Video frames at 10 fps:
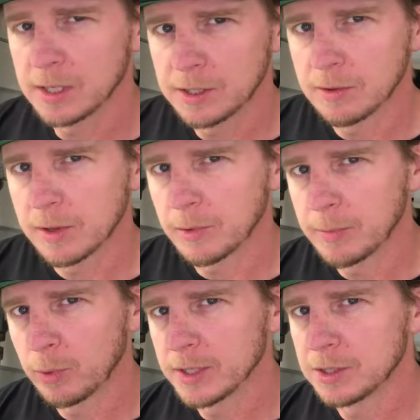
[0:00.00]
do the
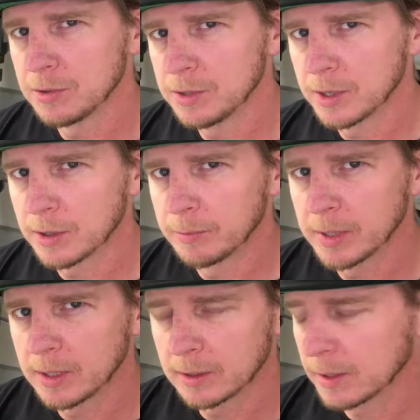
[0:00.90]
3.2 Euro
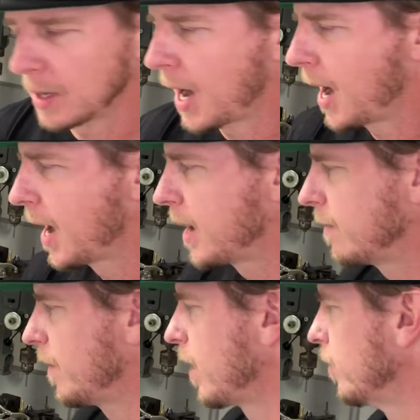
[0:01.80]
build, I found